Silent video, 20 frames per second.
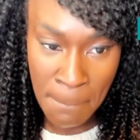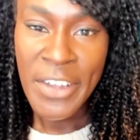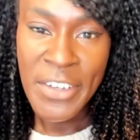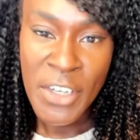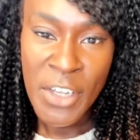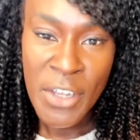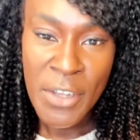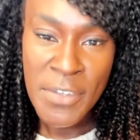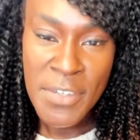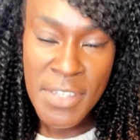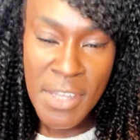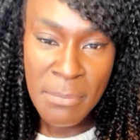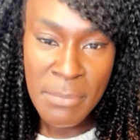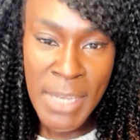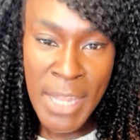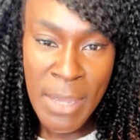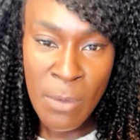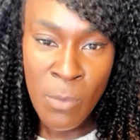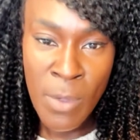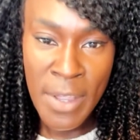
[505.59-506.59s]
I know some
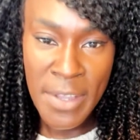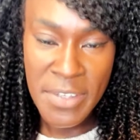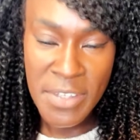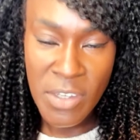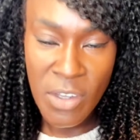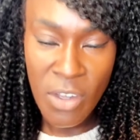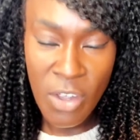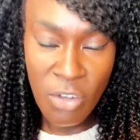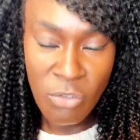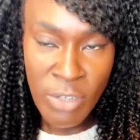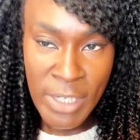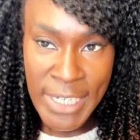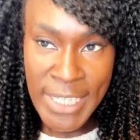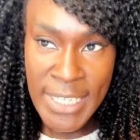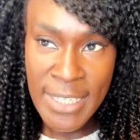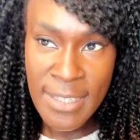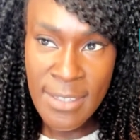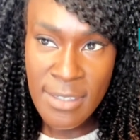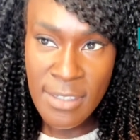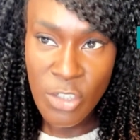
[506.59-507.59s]
networks are really
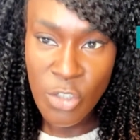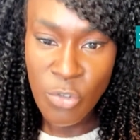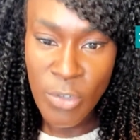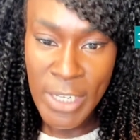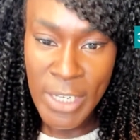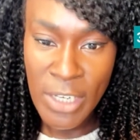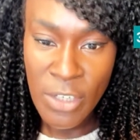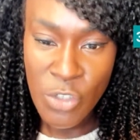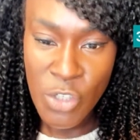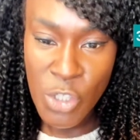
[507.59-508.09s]
considering,